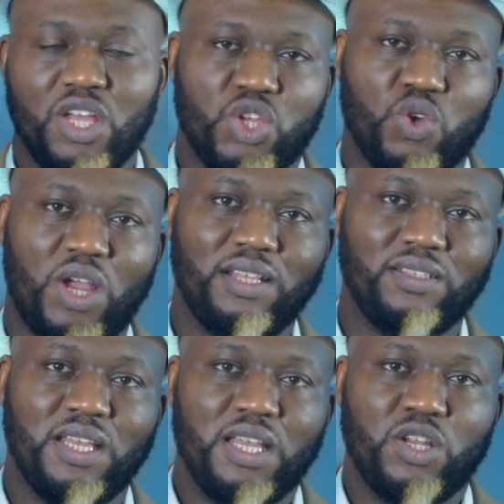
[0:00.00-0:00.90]
You can't
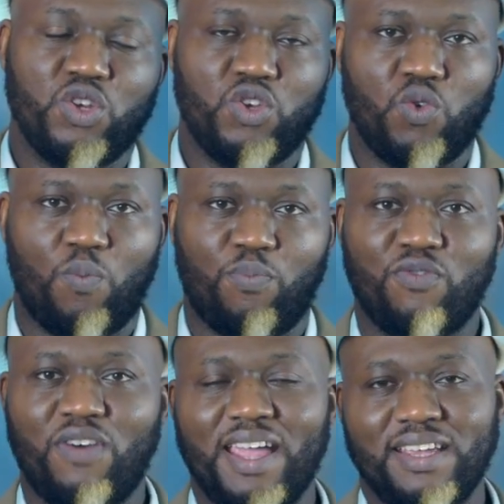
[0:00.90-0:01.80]

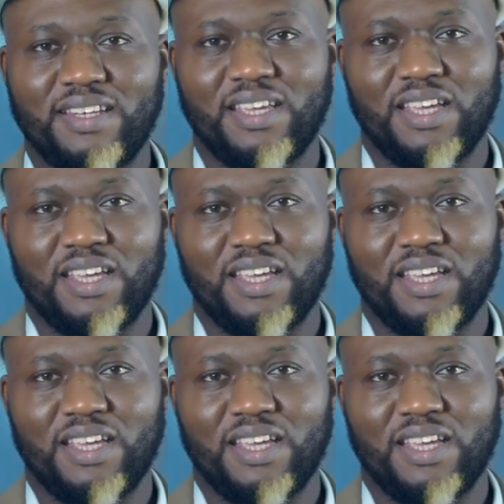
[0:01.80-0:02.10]
provide,